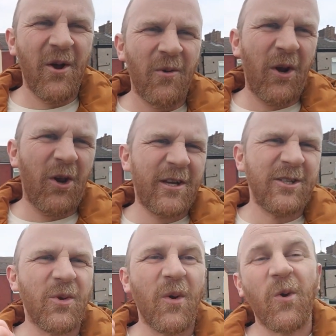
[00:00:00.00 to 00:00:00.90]
we're looking
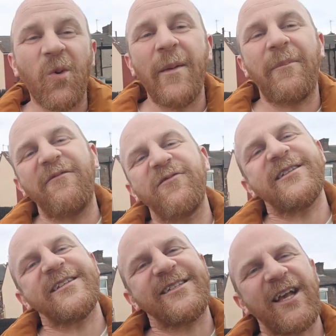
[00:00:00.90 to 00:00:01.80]
to equip every
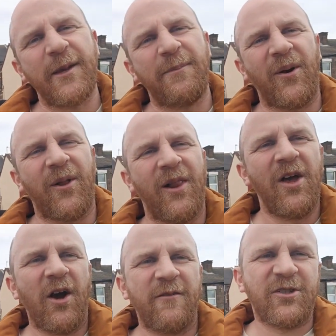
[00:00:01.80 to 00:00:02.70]
disciple
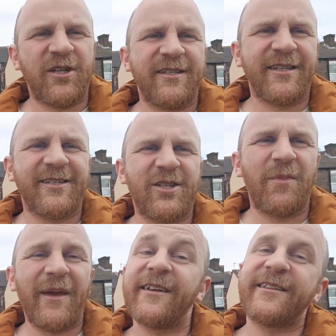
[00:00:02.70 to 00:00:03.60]
of Jesus to
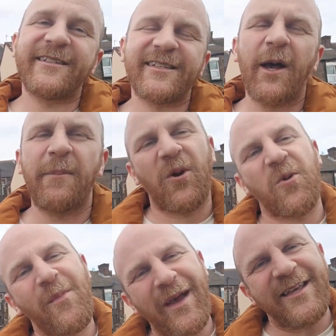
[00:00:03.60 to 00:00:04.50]
be a disciple who
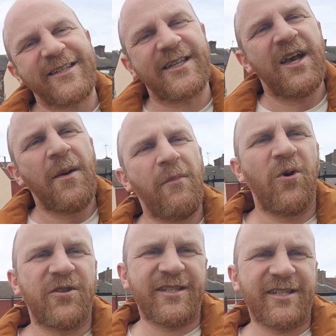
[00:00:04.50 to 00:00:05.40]
makes
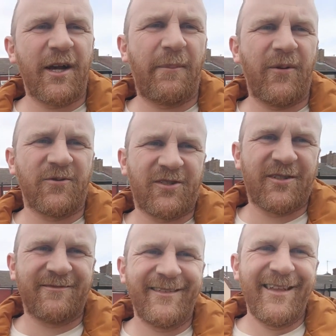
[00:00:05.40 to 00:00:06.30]
more
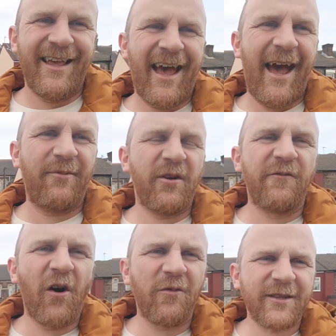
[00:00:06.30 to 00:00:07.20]
disciples. We're
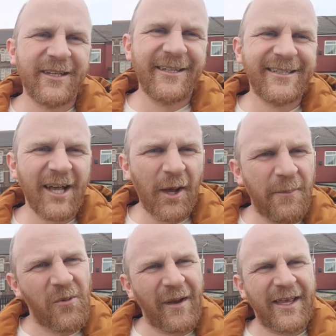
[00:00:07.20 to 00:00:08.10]
involved with the
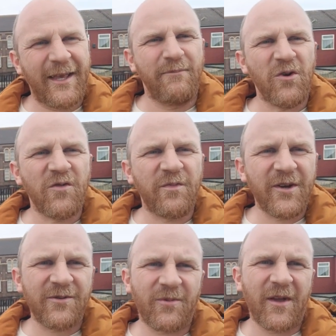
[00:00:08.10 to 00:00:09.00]
disciple-making
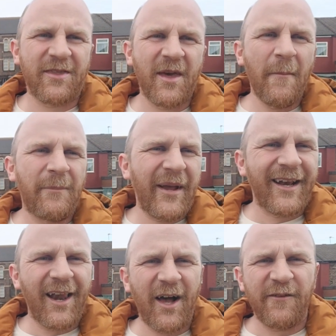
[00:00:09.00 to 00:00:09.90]
movement, with Big
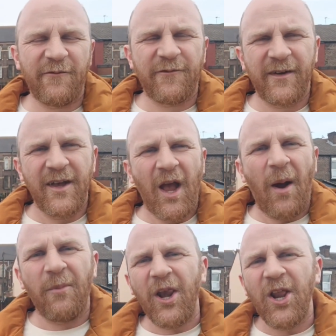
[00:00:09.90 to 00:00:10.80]
Life,
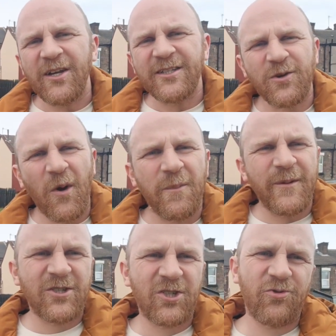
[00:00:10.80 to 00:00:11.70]
and we're learning to
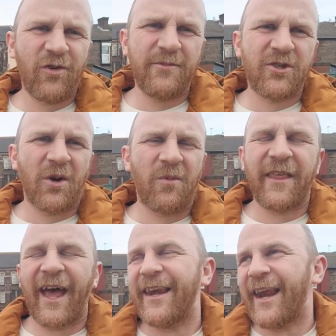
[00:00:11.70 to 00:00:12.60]
open scripture with
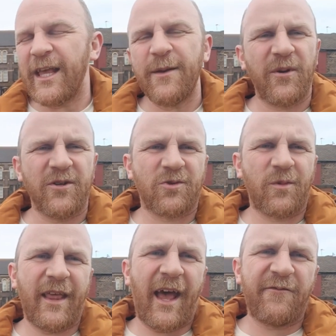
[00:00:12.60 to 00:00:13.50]
our neighbours,
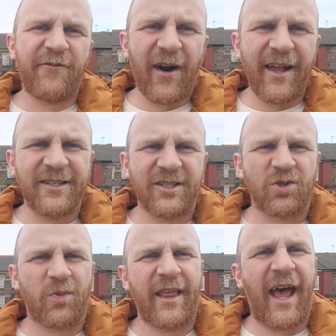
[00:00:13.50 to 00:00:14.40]
with our
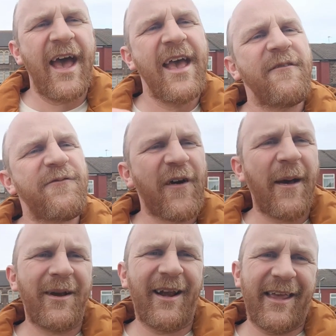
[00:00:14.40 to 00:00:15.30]
friends, with our
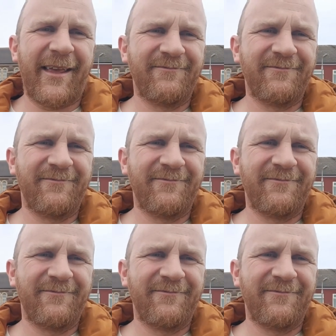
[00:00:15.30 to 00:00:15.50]
family,